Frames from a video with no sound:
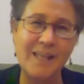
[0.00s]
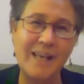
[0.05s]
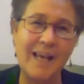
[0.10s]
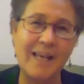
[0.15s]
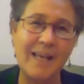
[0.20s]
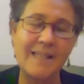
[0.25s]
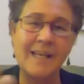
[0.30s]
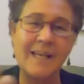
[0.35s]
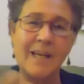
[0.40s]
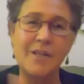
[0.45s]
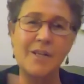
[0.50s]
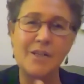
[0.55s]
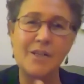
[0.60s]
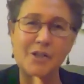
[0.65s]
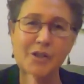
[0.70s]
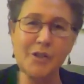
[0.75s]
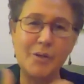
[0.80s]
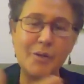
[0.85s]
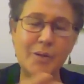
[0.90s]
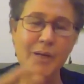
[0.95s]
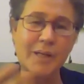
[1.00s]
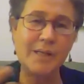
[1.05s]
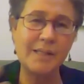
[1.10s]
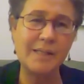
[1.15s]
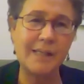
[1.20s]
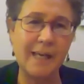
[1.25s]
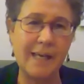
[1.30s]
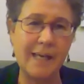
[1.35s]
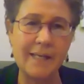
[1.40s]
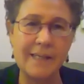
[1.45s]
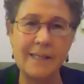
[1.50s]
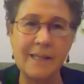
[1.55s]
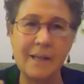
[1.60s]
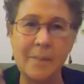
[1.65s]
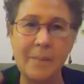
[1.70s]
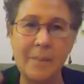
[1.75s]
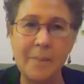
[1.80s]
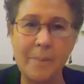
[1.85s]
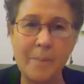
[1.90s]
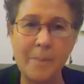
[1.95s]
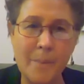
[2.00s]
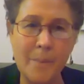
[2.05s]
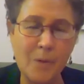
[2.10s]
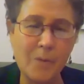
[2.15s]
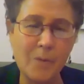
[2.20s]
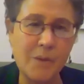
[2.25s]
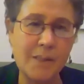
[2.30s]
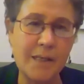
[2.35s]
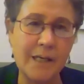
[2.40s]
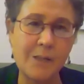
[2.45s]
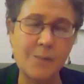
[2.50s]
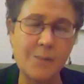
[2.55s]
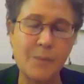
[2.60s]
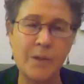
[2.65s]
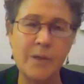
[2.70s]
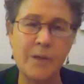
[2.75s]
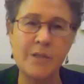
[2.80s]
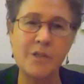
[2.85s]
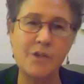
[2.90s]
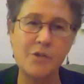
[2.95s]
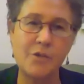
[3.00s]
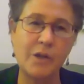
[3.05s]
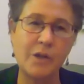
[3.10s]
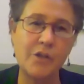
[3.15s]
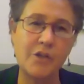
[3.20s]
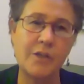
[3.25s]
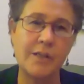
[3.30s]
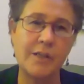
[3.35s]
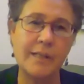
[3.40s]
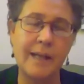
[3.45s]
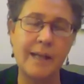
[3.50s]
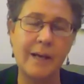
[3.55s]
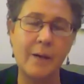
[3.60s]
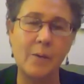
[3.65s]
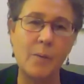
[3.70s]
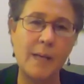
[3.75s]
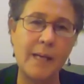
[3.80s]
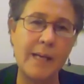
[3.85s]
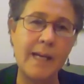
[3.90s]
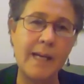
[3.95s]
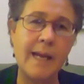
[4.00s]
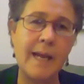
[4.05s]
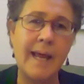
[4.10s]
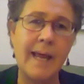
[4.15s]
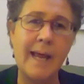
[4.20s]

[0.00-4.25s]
that students get the most expert instruction, that we